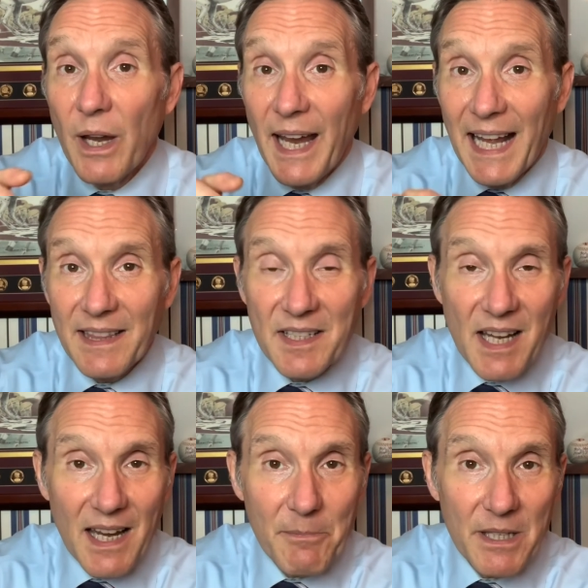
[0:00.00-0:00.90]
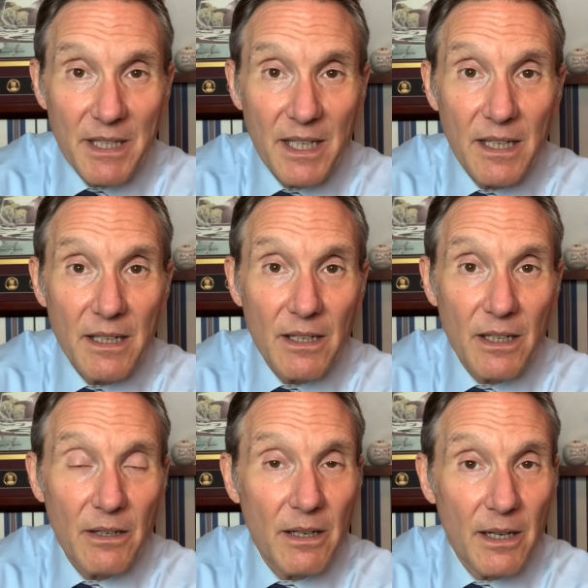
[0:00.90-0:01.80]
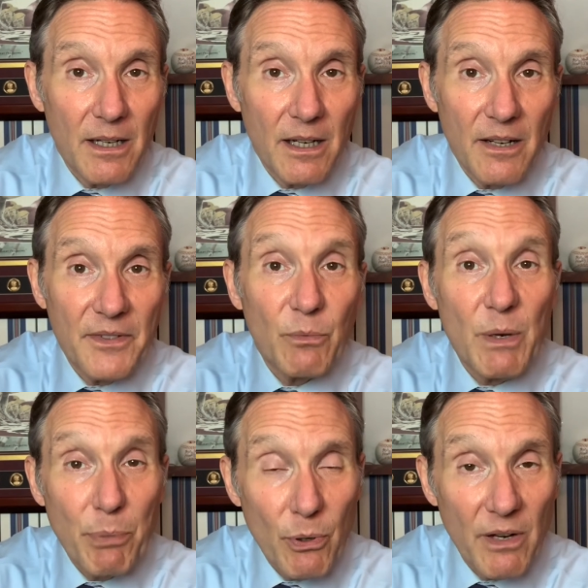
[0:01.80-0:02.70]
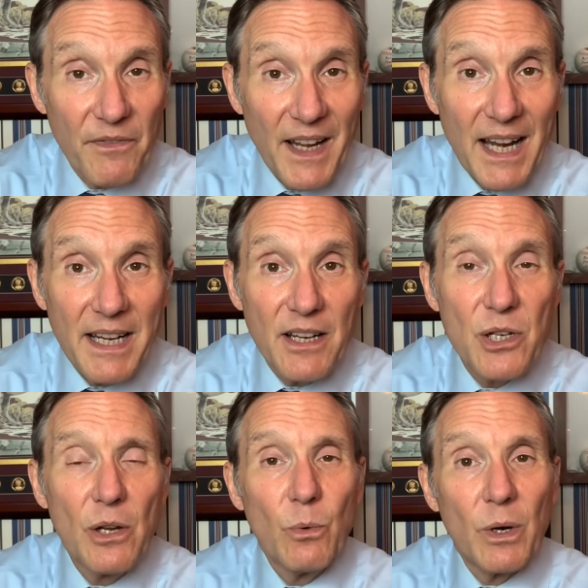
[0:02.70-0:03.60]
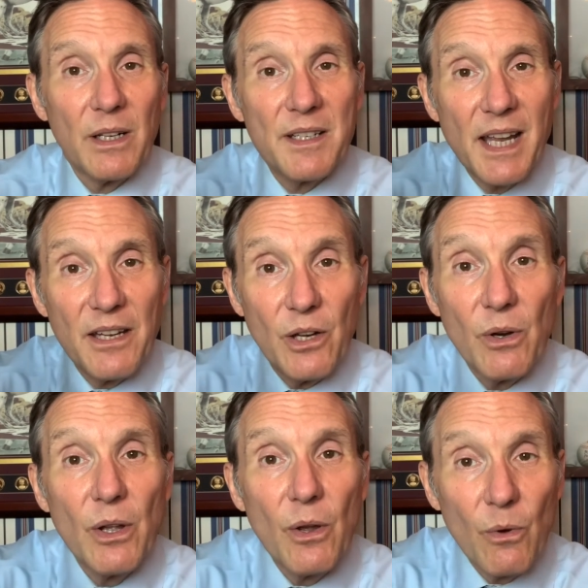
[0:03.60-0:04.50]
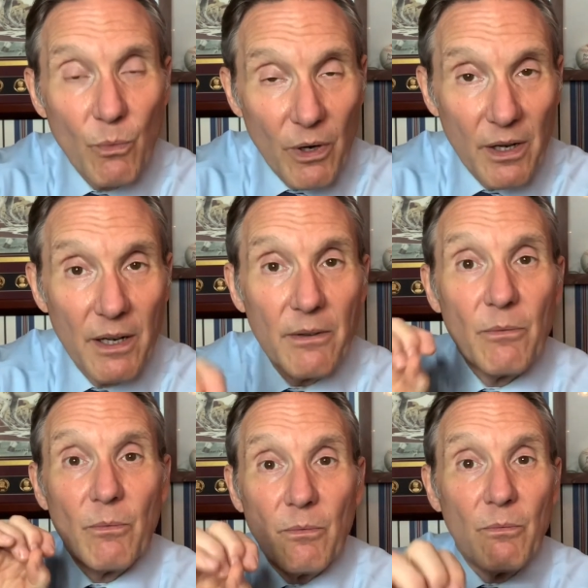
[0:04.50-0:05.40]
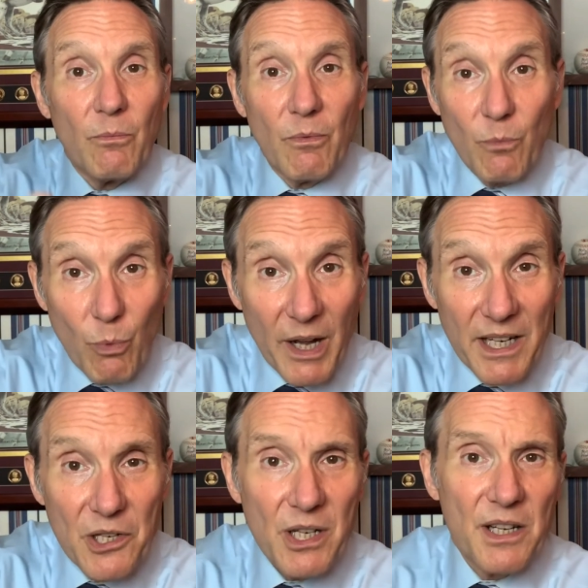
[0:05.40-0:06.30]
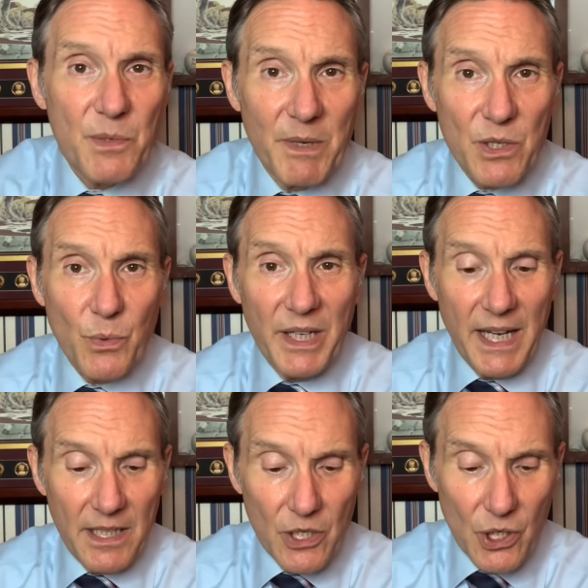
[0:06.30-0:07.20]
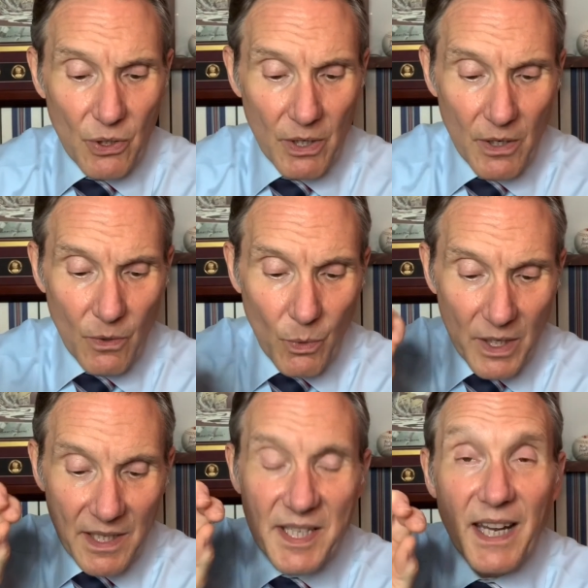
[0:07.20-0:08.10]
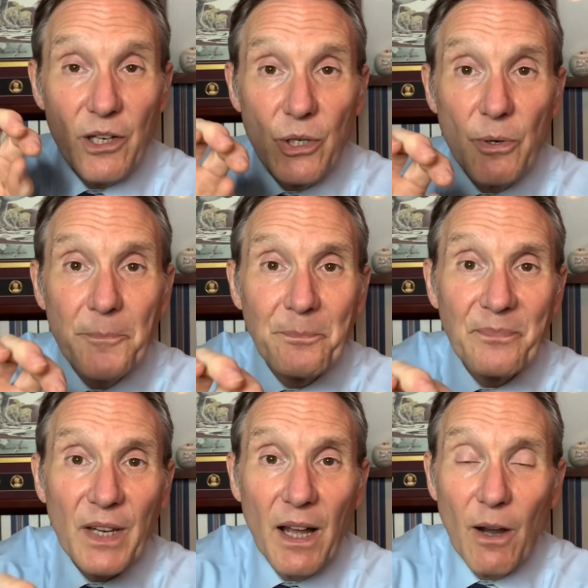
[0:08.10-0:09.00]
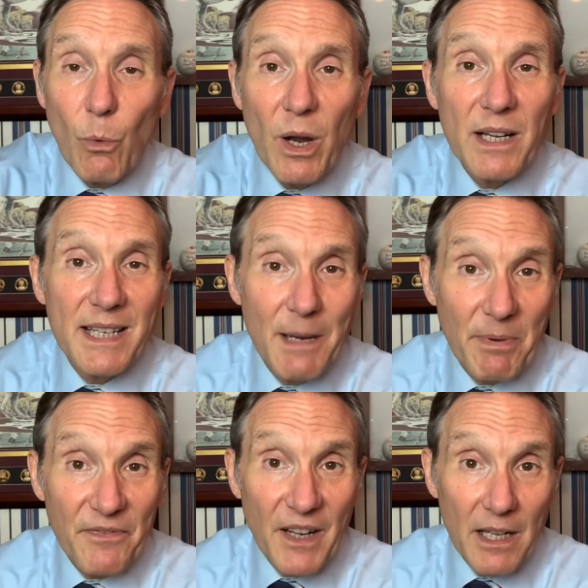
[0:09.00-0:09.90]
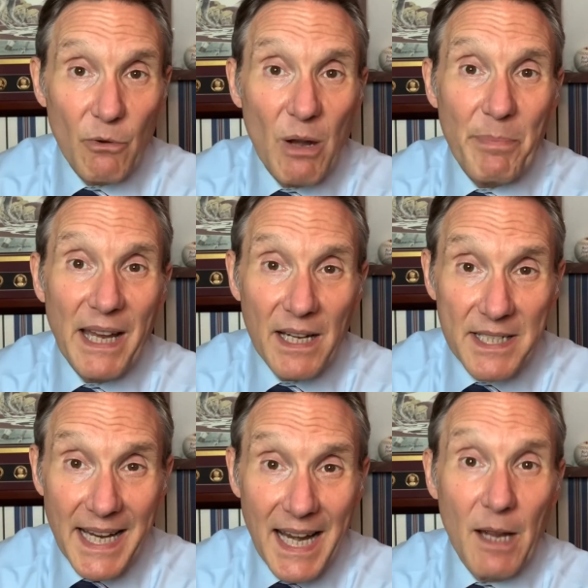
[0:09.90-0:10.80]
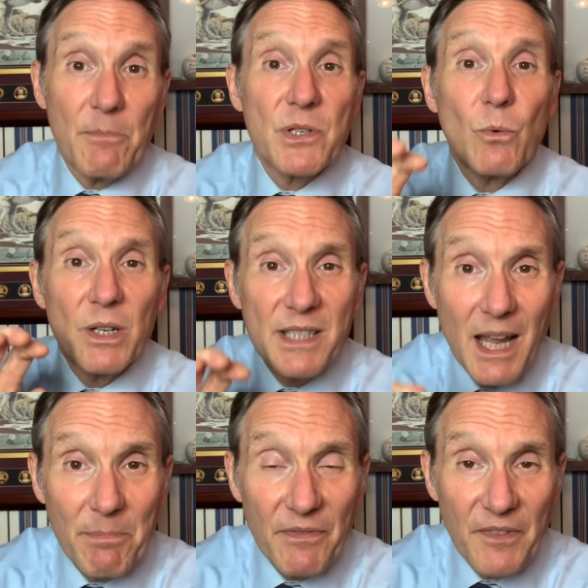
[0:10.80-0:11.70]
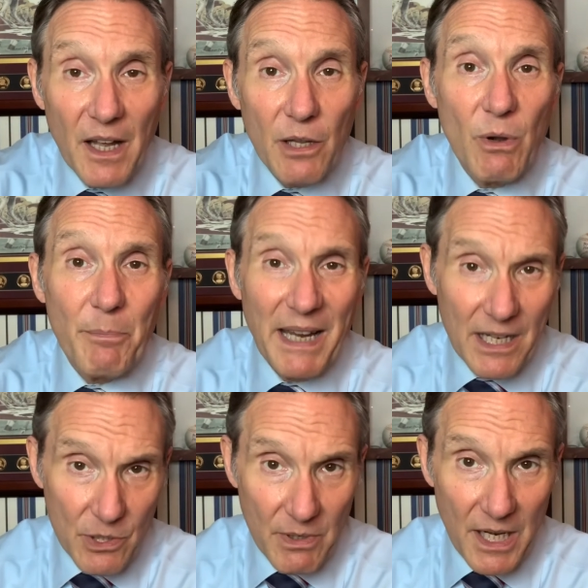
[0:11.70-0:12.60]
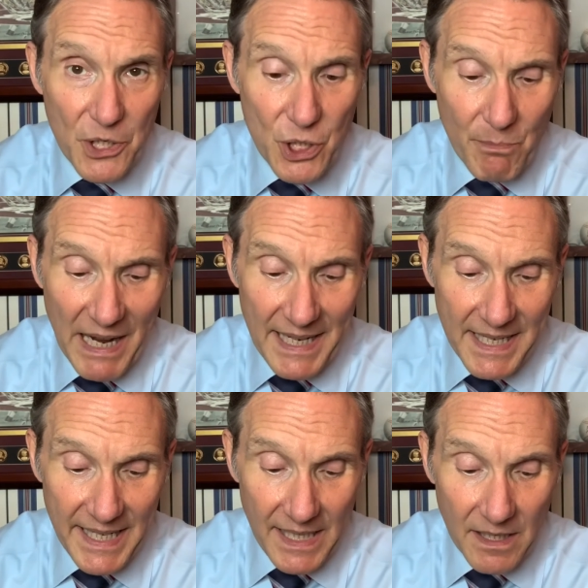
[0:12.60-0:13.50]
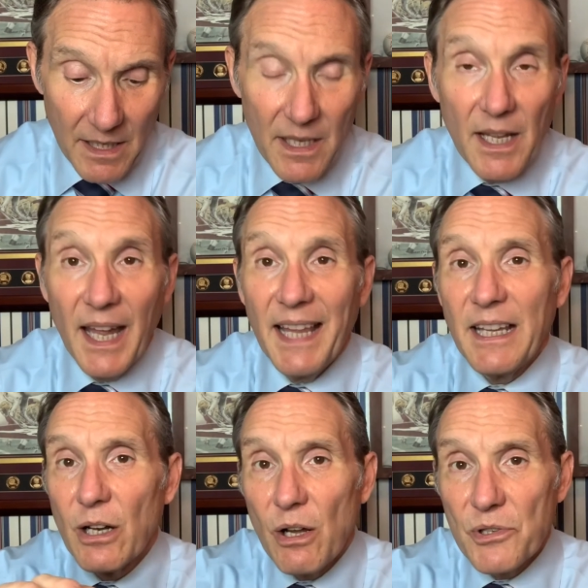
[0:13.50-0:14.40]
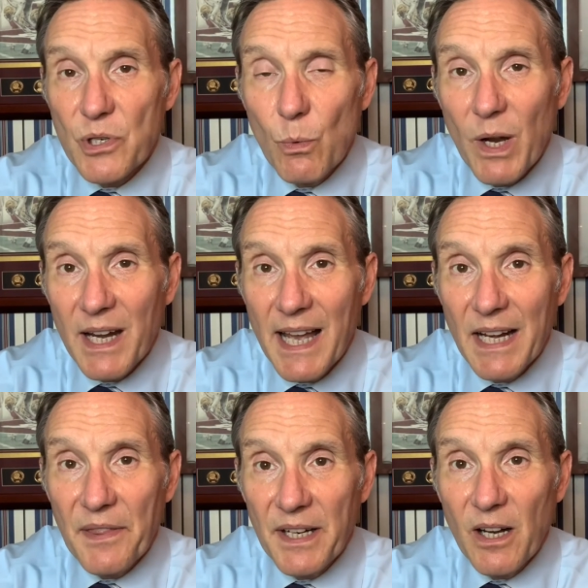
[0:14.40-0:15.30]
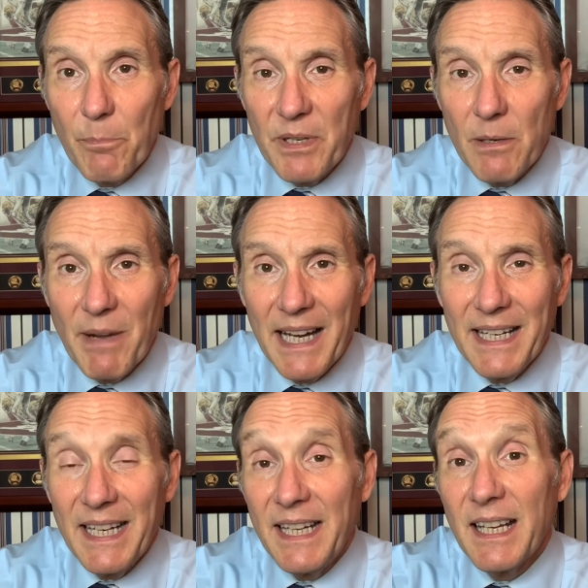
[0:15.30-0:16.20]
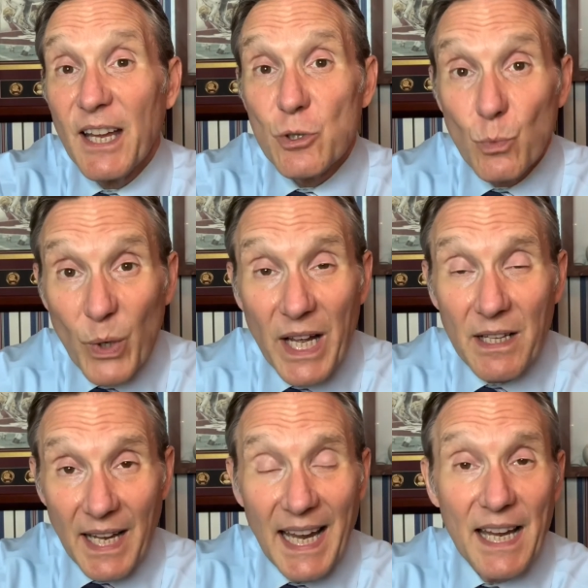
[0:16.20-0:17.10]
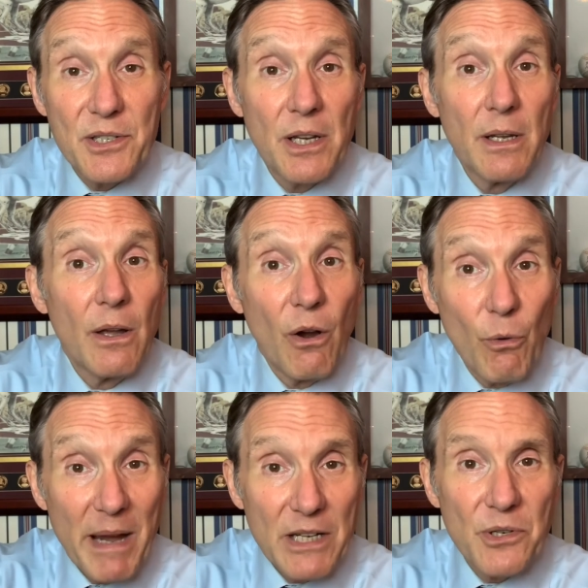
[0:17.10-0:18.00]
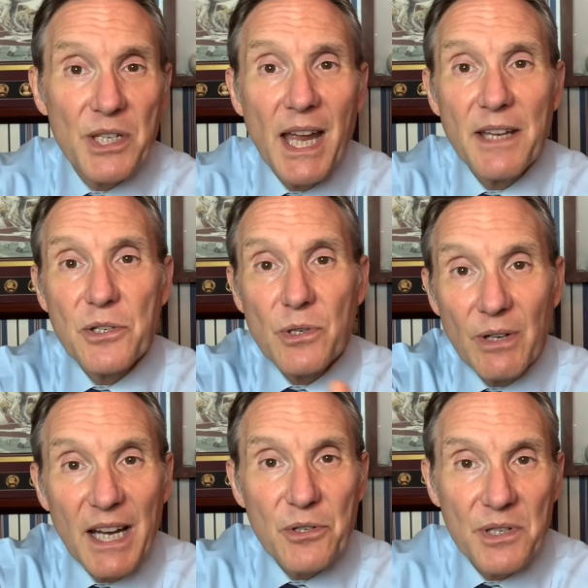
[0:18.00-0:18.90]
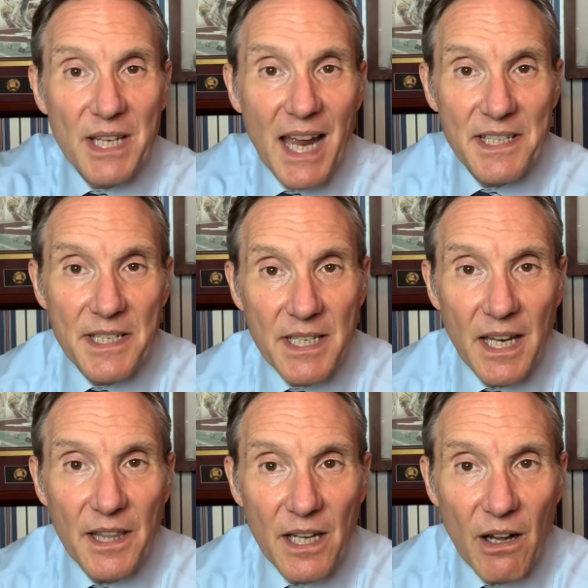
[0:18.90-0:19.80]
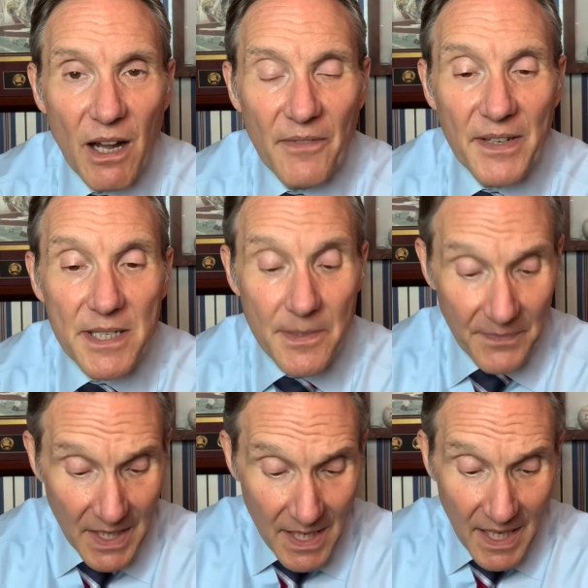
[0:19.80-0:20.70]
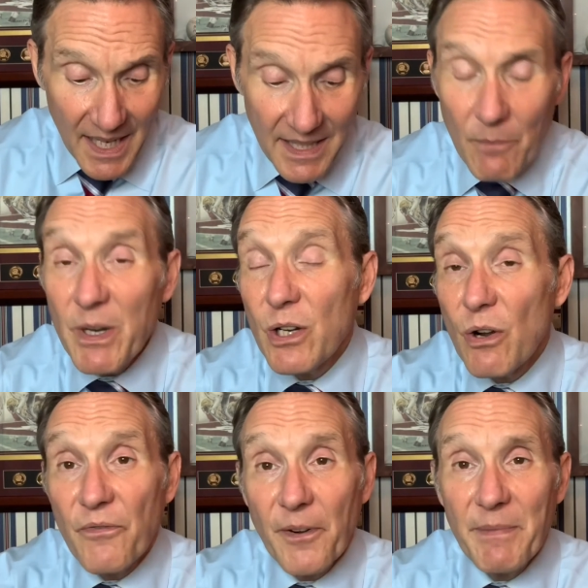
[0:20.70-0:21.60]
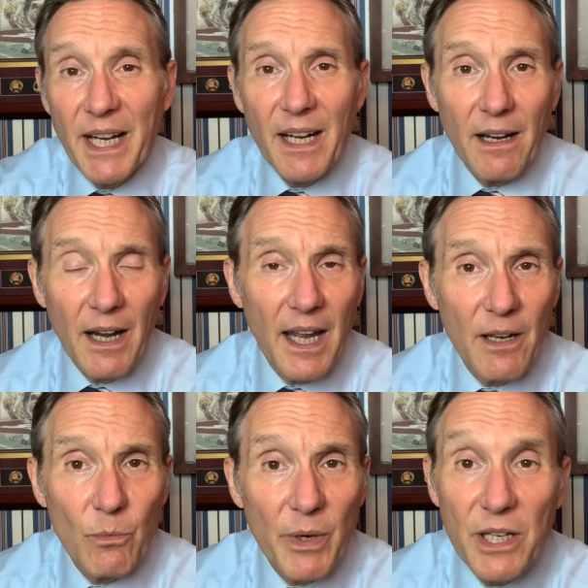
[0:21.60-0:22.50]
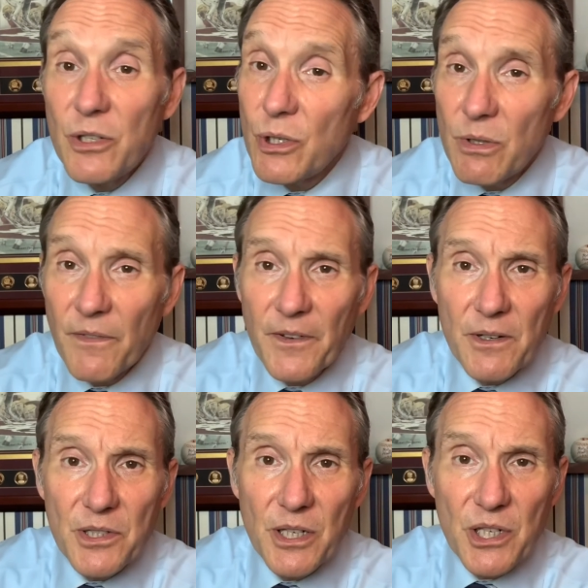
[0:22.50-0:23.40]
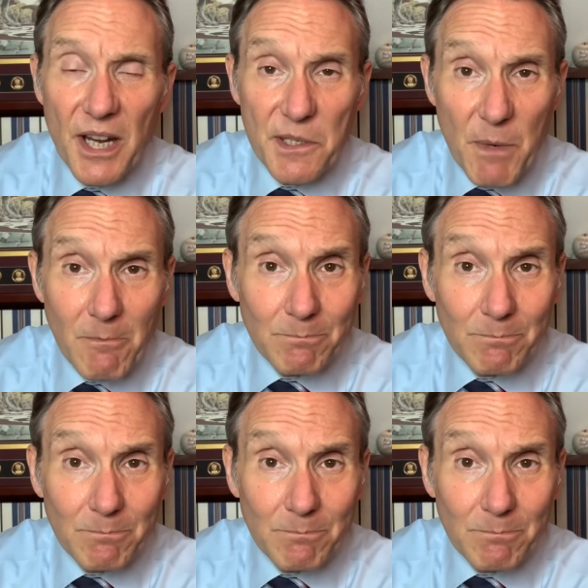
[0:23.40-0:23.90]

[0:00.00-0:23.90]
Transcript: At the time of the report of findings, we're going to tell you what adjustments we need to do. We're going to tell you what type of follow-up exams, what type of follow-up x-rays you might need, and then also what kind of therapy you might need, as well as home exercises or exercises in the office. And then we go from there and we do the first adjustment,